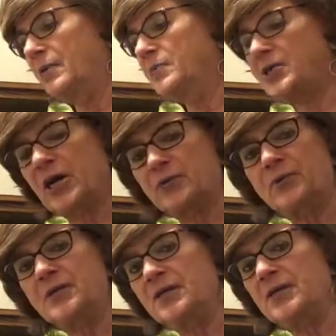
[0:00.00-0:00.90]
Scotch
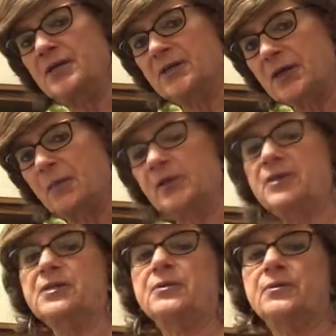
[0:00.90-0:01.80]
whiskey is double
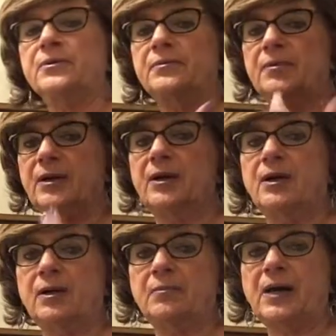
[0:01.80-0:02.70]
distilled.
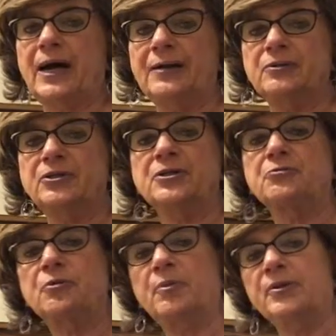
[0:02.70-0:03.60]
Irish is
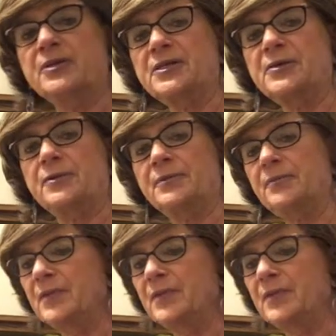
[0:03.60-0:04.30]
triple distilled.